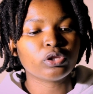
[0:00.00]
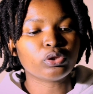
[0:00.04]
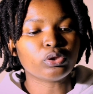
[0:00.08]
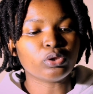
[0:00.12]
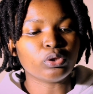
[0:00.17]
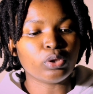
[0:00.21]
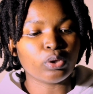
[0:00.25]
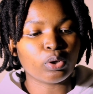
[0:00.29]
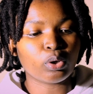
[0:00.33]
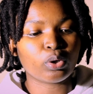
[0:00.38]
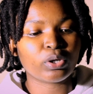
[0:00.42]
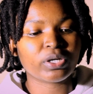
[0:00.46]

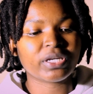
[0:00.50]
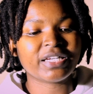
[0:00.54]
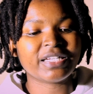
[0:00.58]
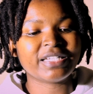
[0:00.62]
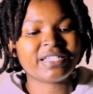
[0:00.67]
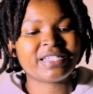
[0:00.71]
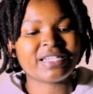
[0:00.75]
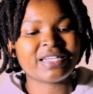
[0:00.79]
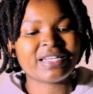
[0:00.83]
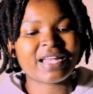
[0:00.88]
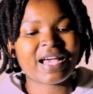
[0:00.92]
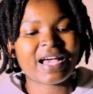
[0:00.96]
though he
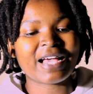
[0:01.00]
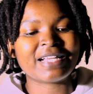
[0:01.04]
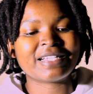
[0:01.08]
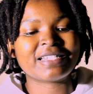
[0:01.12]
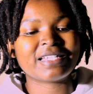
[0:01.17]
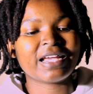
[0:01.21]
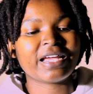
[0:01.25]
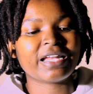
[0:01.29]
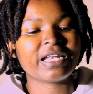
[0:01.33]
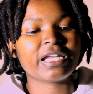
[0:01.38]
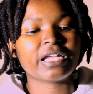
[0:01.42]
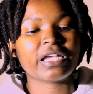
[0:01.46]
denies
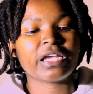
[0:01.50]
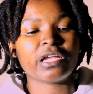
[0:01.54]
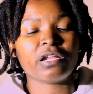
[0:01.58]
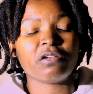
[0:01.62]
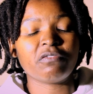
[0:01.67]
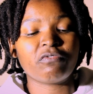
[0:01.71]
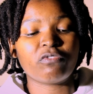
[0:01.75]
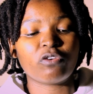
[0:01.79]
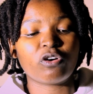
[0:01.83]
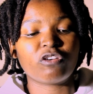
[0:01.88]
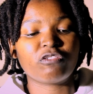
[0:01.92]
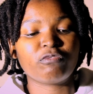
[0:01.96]
any
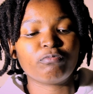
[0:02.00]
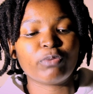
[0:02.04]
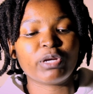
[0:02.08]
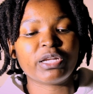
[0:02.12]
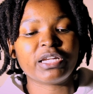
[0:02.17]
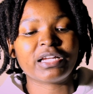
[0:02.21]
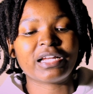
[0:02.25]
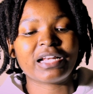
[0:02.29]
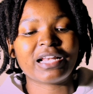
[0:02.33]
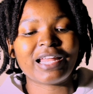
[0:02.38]
involvement,